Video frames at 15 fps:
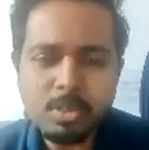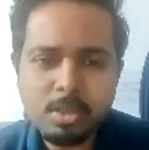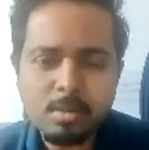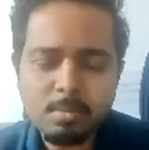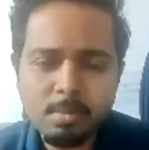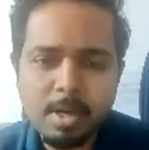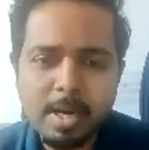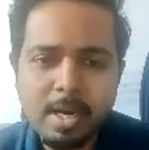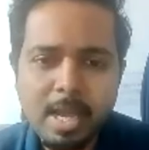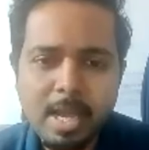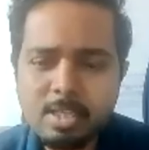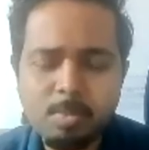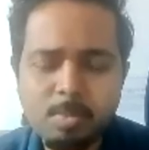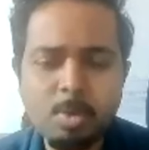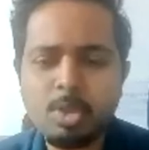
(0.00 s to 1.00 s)
Right? As
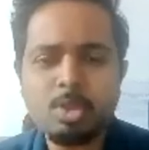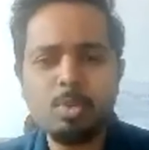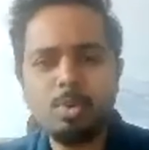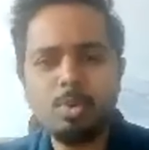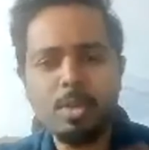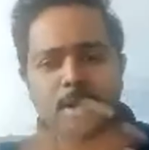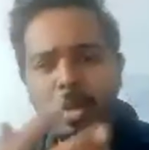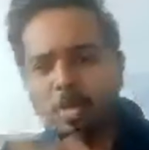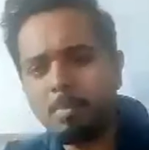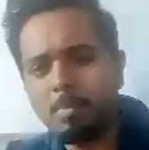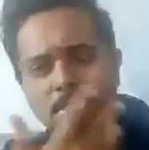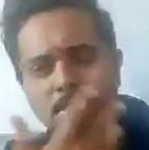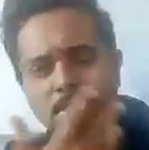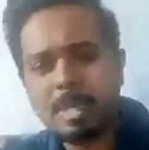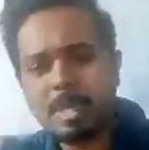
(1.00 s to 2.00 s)
opposed to the numbers, the
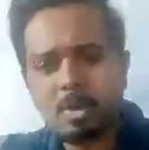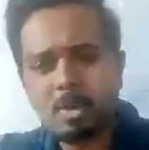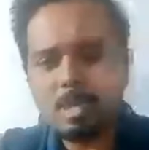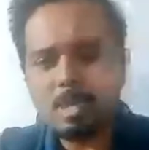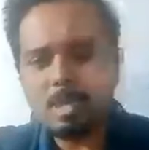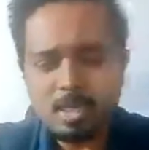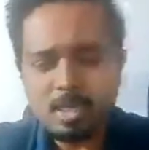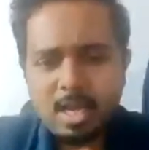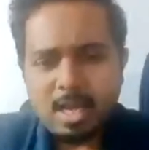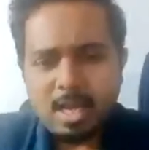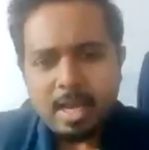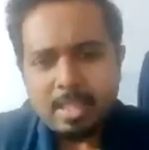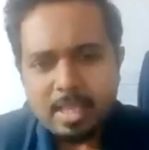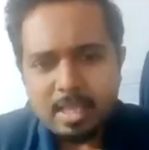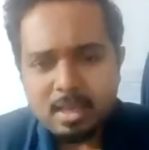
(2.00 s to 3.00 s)
technology, I
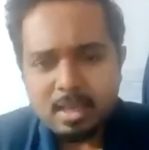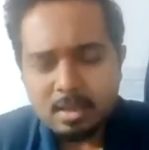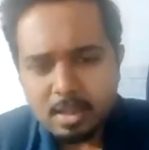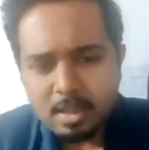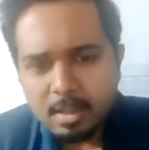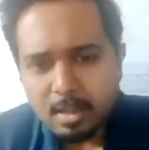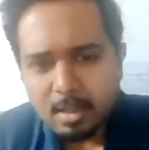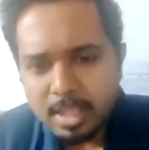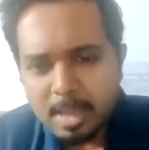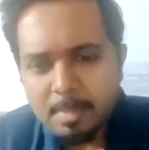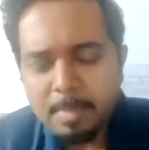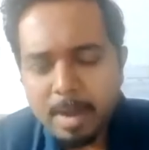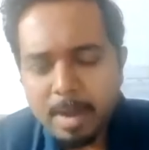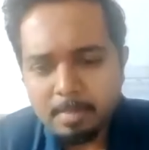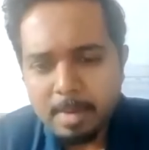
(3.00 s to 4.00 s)
think the
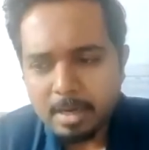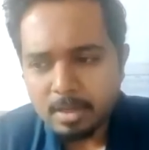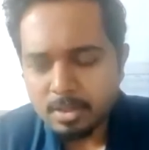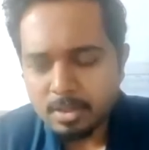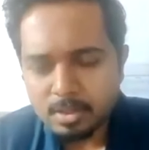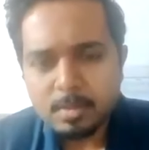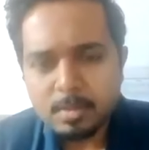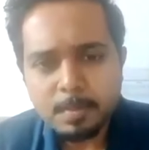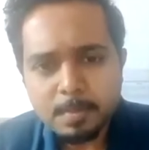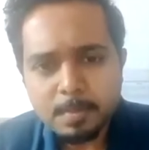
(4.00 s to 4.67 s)
impact matters.